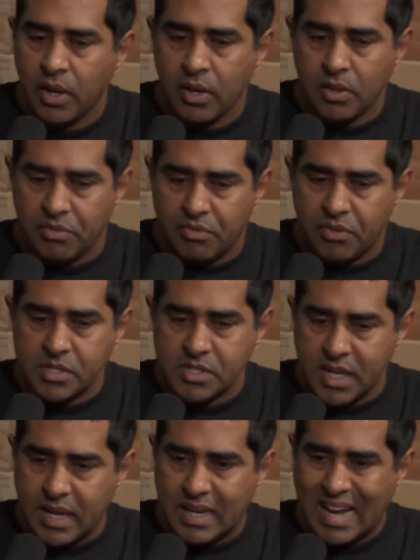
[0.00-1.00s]
the
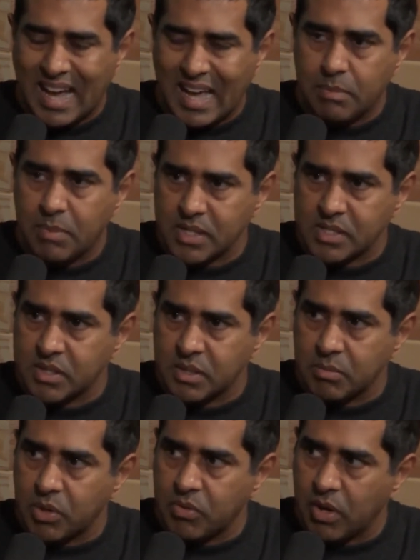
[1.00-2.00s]
first 9 minutes of the
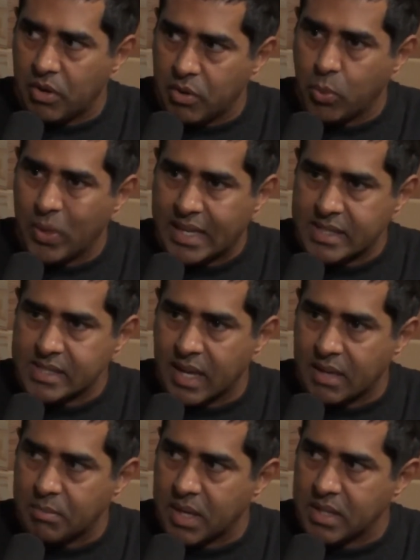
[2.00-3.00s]
movie are the weakest
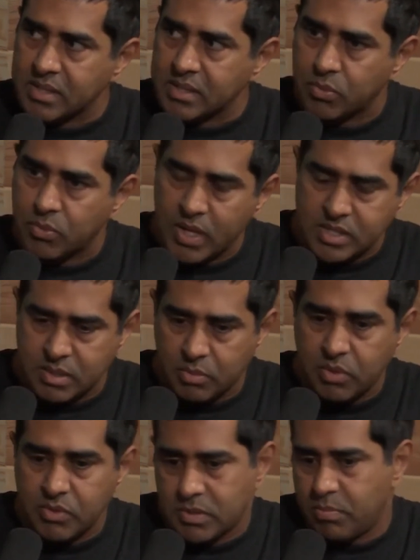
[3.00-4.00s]
9 minutes. The rest of
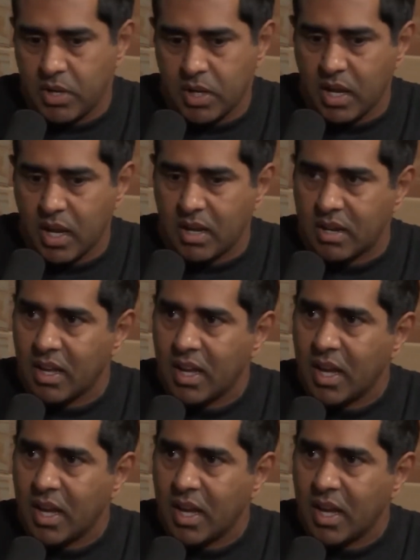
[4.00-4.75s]
the movie is pretty good.